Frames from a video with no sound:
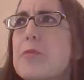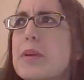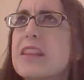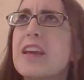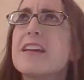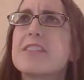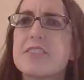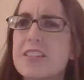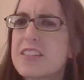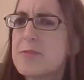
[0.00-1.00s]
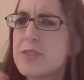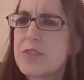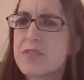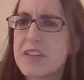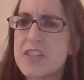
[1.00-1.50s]
but there's just some
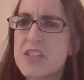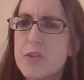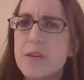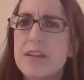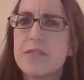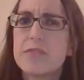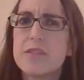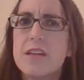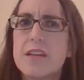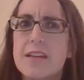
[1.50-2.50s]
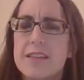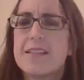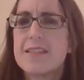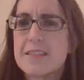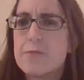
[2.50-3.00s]
sort of intuitive
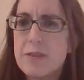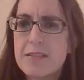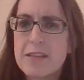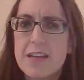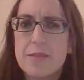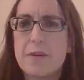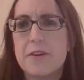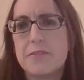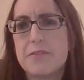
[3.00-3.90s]
sensibility about